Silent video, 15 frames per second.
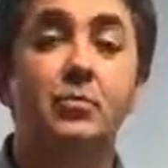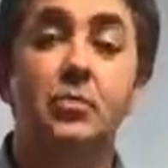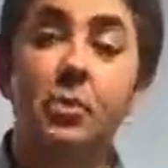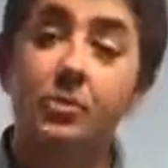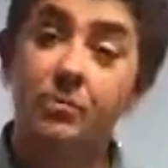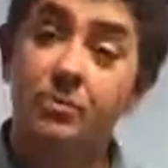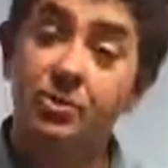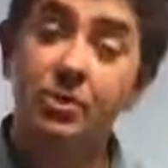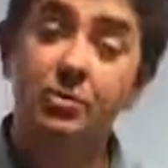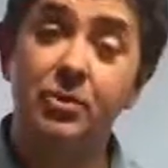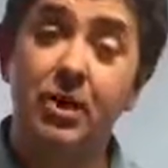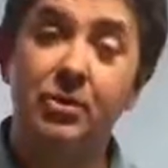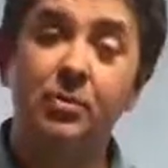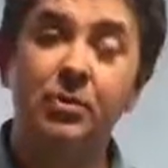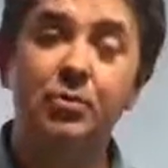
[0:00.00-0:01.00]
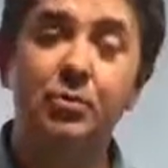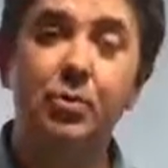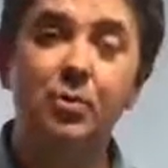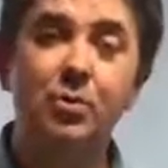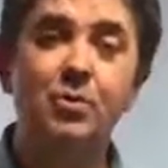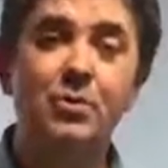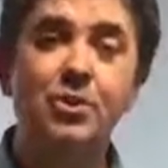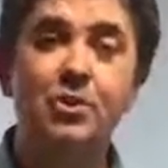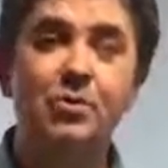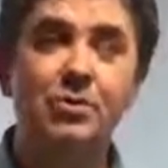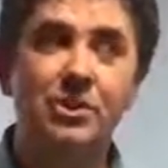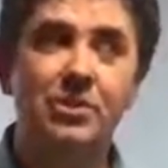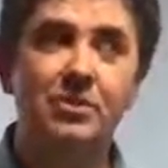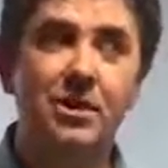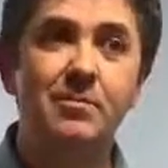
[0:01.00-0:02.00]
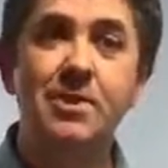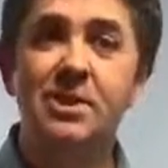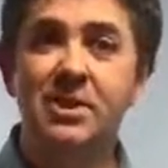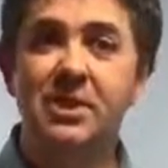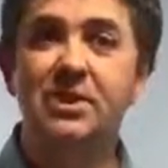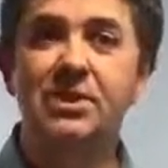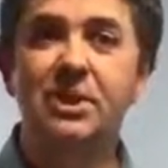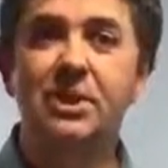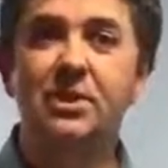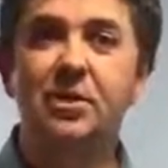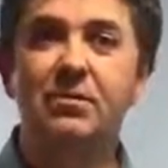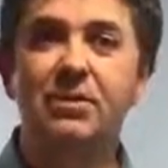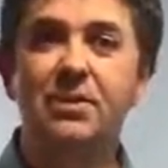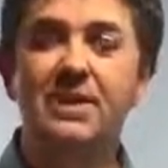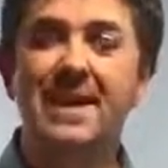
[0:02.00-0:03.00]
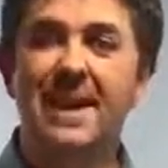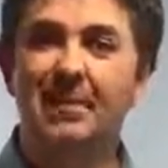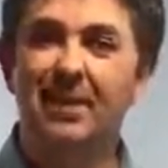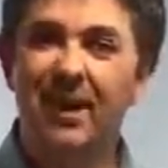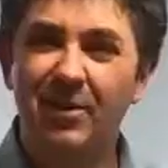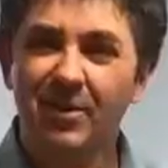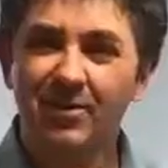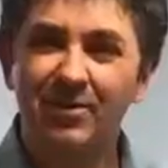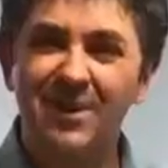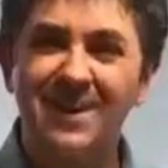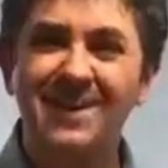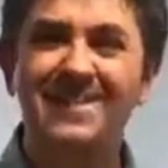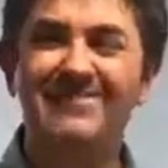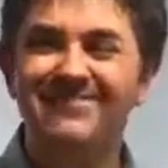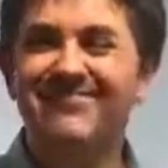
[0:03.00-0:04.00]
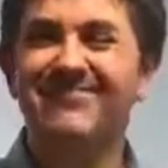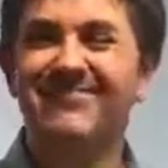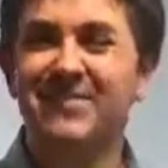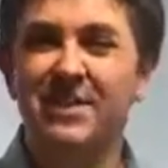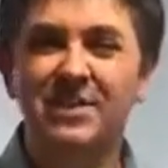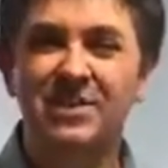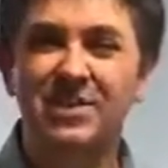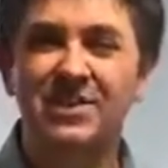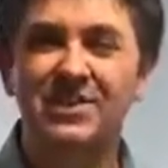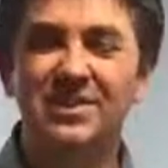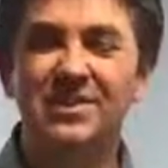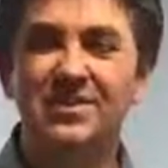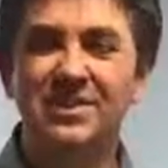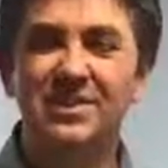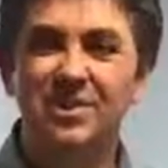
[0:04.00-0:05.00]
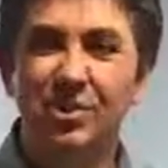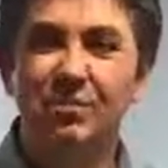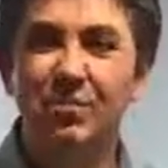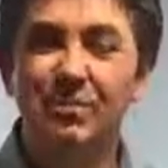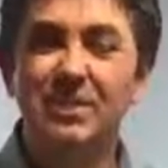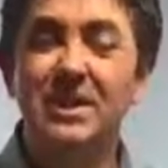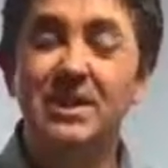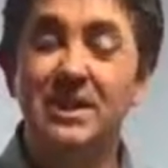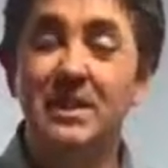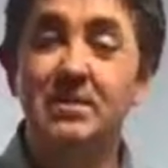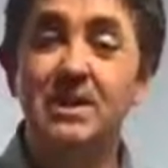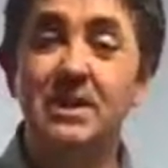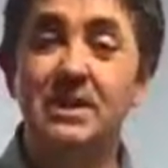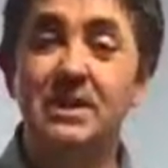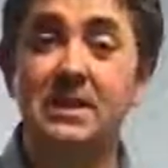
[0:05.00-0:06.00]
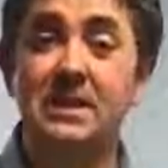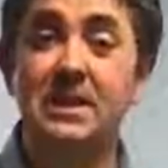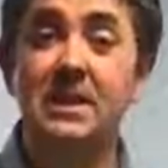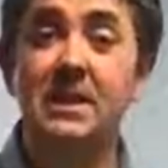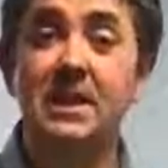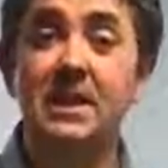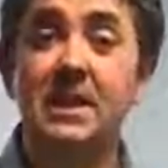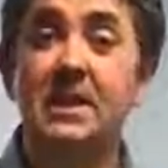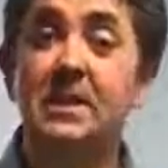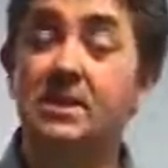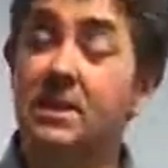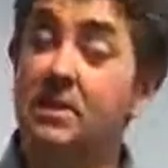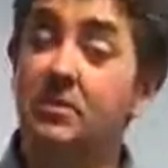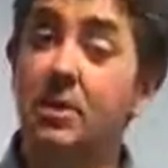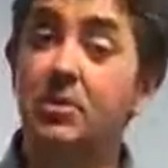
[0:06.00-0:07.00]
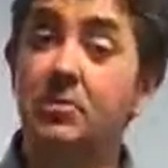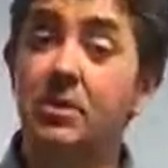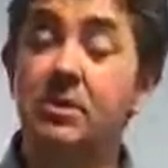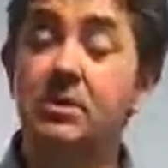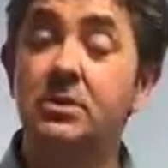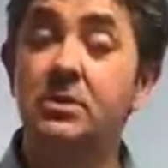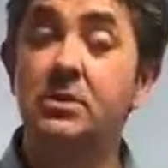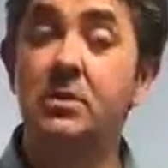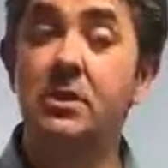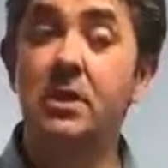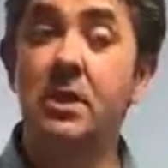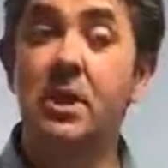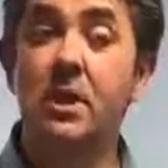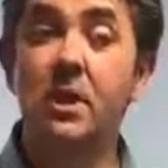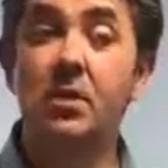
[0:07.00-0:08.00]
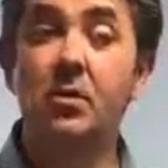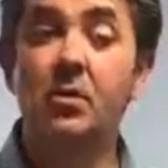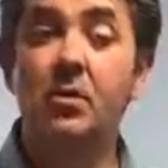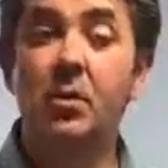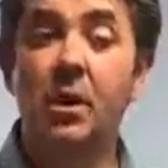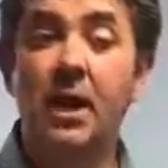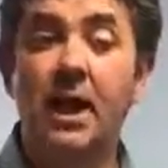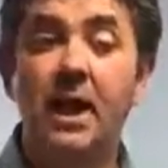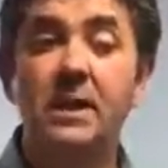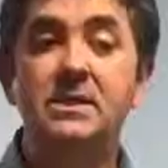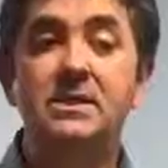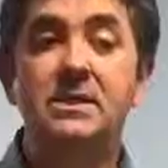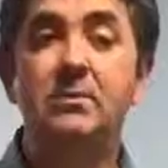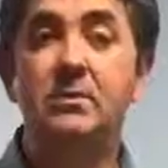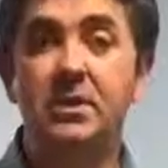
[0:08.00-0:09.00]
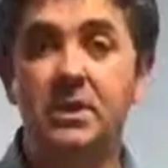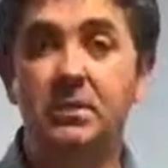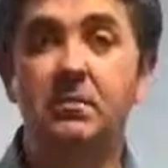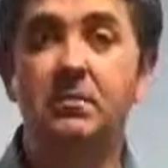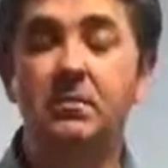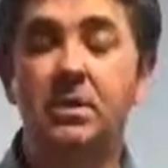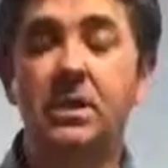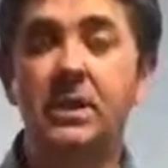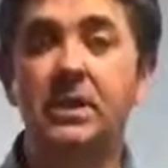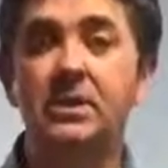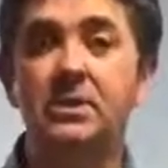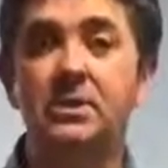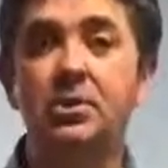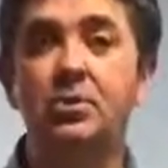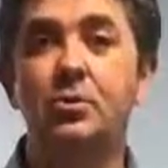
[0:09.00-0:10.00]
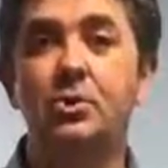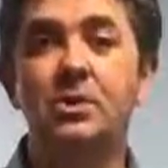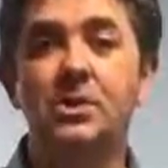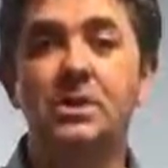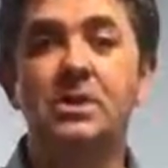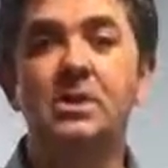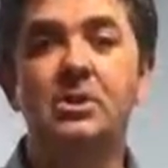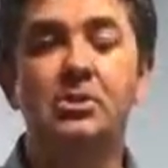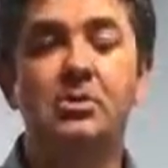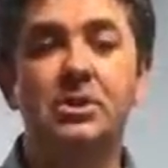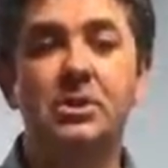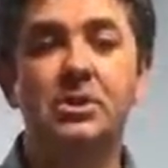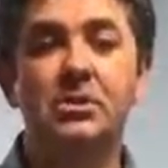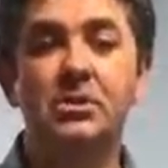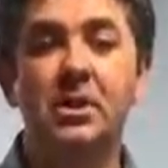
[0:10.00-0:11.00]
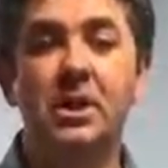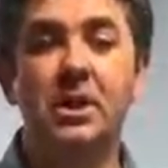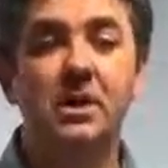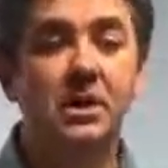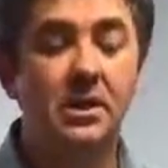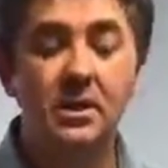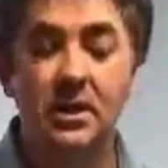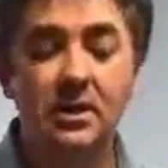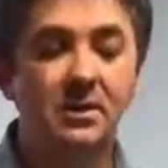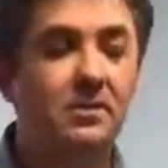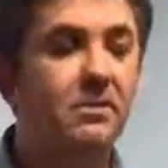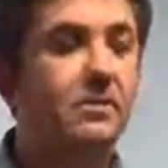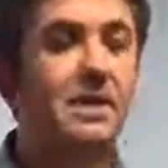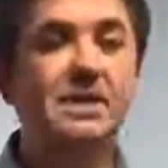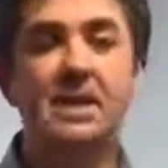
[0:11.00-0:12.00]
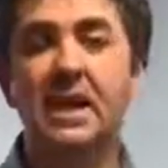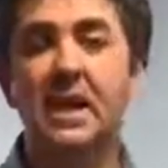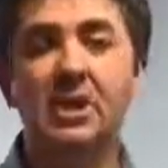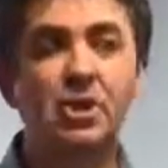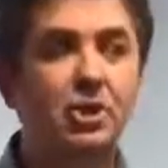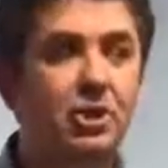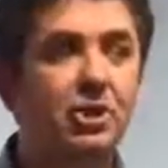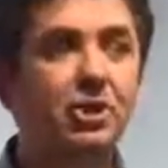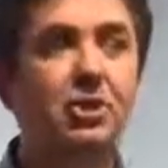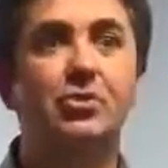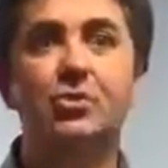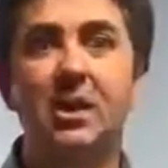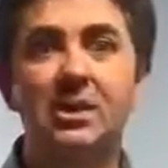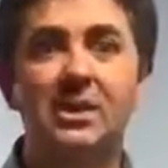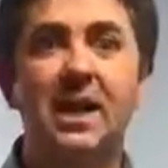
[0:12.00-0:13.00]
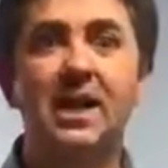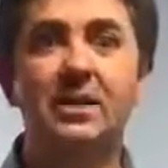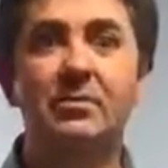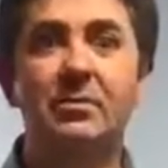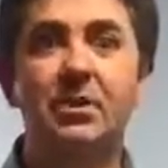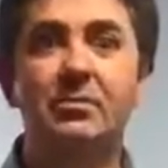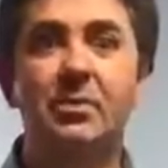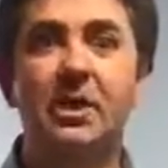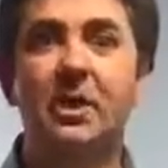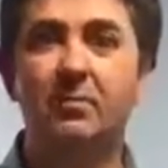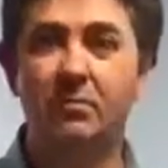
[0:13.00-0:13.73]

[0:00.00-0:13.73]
Problem two, though, was what can we do to immediately turn off the tap? How can we stop the bleeding immediately? Because at the moment, as somebody bleeds, you continue to, you're giving medication, you're trying to help them,